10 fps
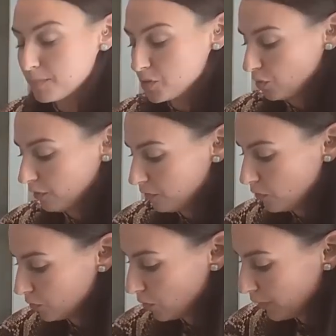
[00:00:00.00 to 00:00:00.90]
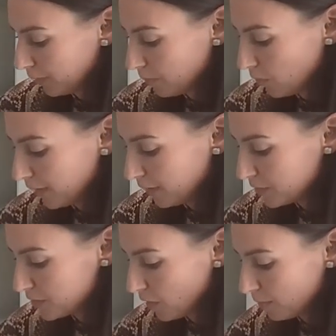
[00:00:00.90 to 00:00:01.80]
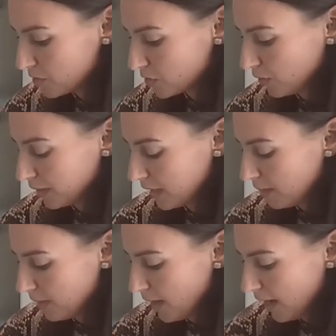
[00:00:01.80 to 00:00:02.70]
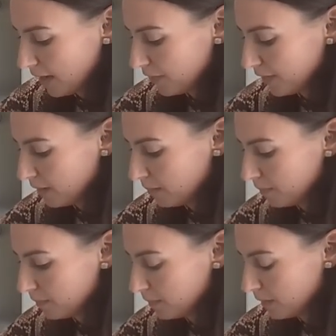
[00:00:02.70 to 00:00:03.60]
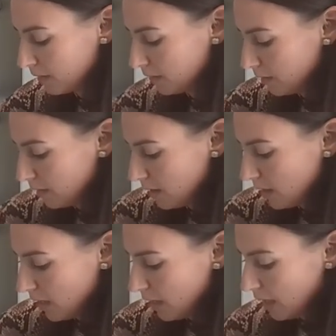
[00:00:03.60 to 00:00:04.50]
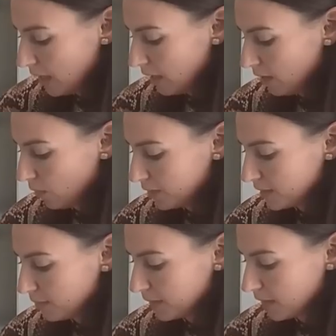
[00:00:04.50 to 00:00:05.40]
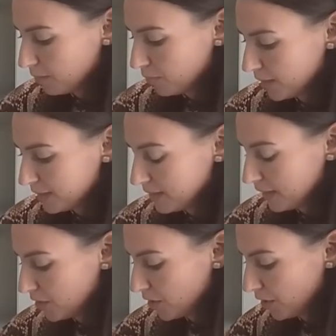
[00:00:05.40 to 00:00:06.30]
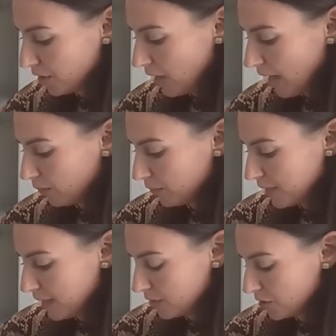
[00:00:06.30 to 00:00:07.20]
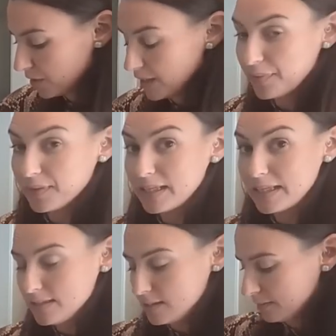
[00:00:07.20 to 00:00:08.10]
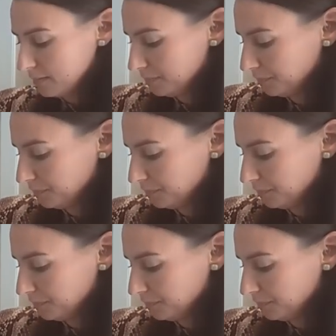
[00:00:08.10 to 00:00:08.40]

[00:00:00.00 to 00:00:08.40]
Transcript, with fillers: come to a full rolling boil, so I'm just going to keep an eye on them. And once they become pretty tender, I will turn down the heat.